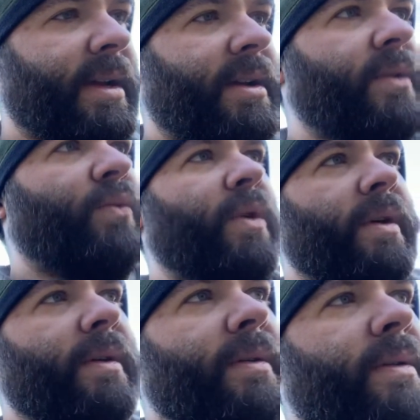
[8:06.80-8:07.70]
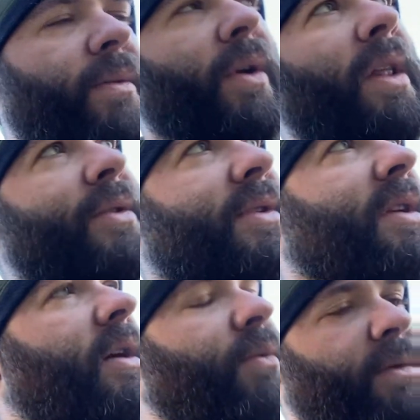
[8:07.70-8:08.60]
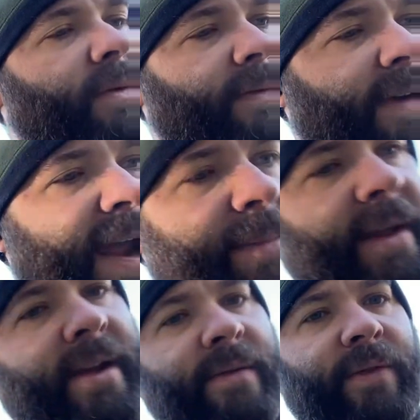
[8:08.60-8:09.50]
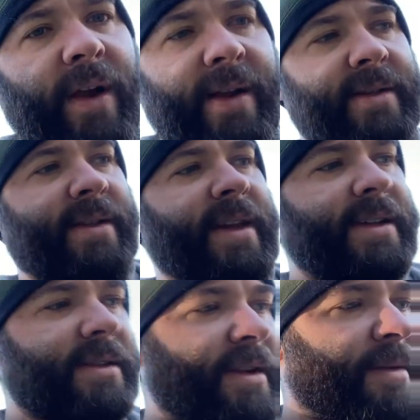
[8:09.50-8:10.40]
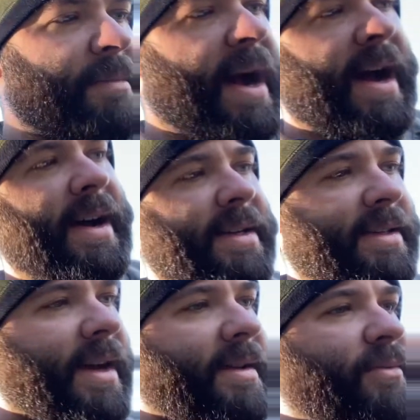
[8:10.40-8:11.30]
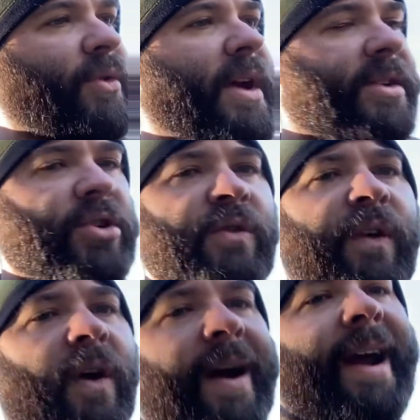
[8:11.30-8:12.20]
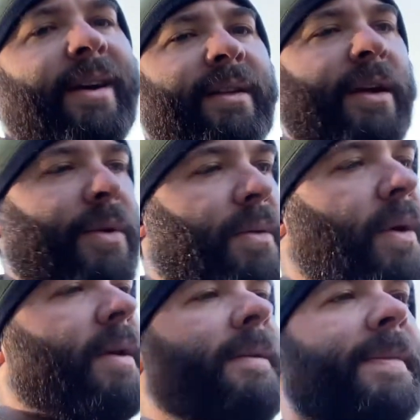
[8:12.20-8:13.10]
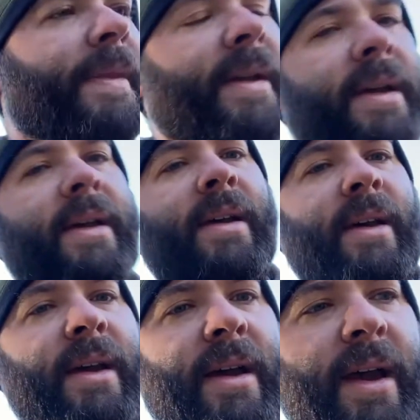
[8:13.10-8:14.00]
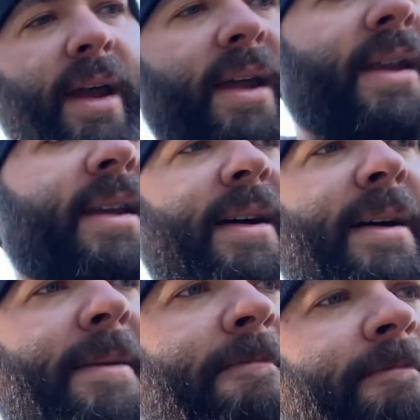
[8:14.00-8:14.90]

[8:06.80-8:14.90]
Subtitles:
we're close enough where family and friends and things can come by. We're not too far out like we were. And